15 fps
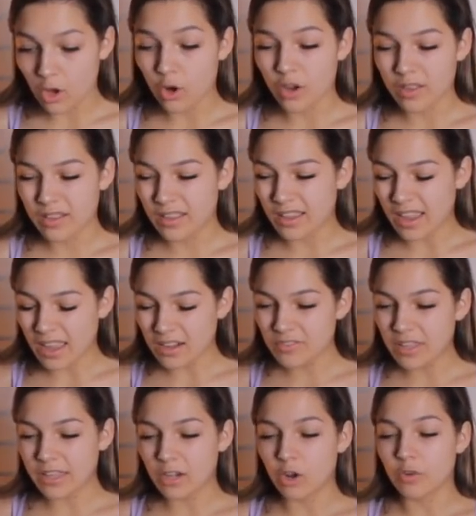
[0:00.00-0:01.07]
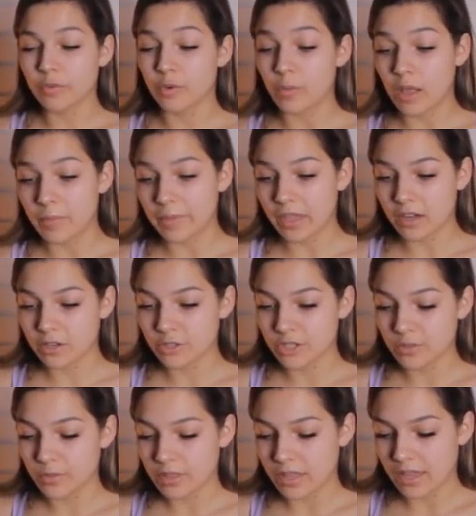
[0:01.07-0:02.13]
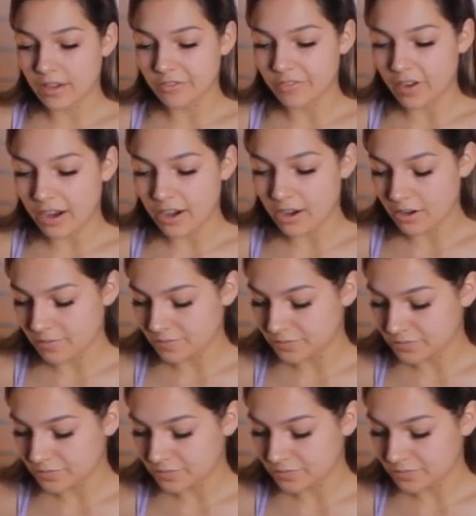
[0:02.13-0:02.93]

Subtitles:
of like an overwhelming energy with the Eight of Fire.